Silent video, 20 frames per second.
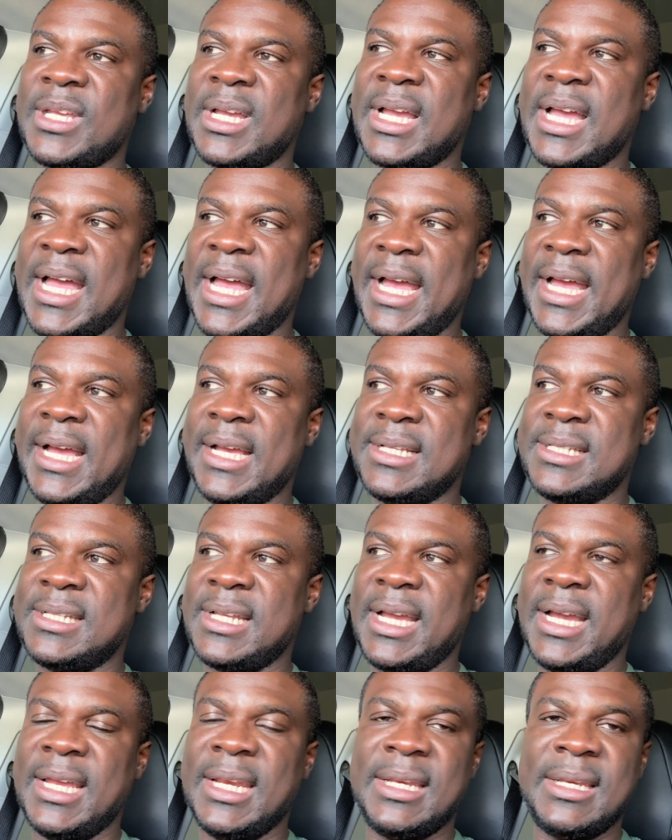has,
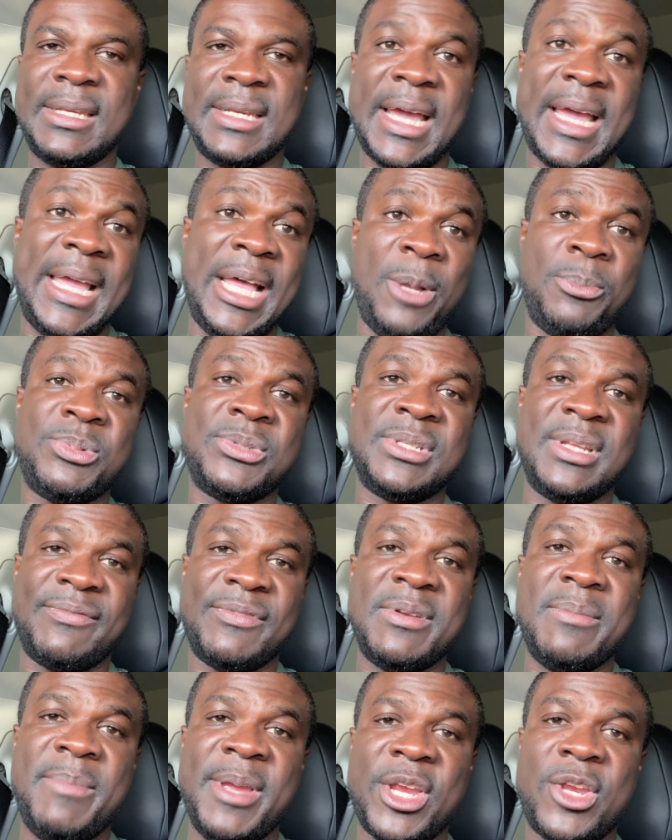and that helps
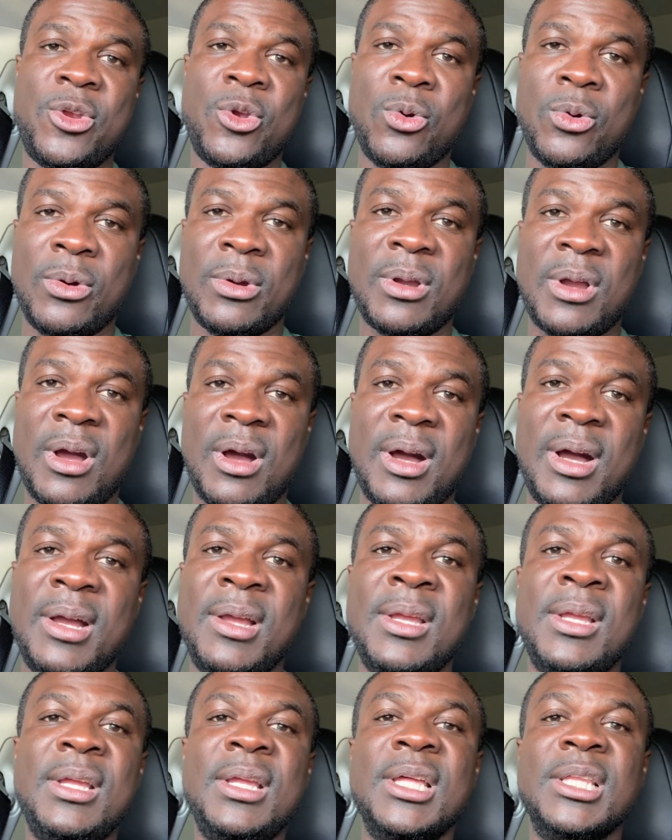definitely make your car
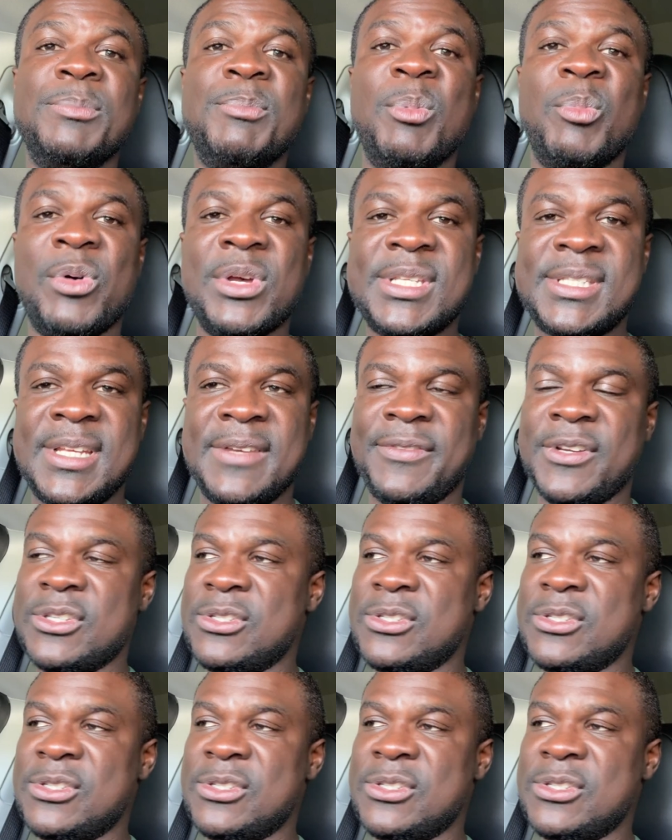a little bit more safer.